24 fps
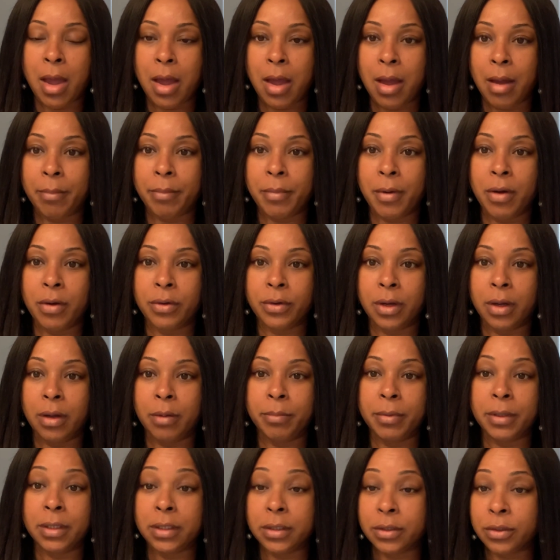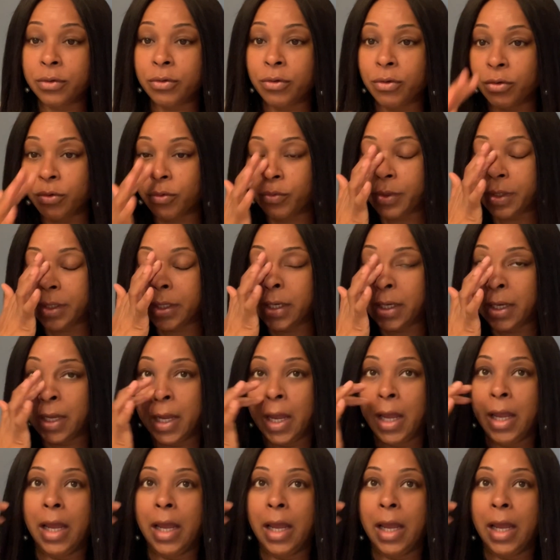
up on a political arena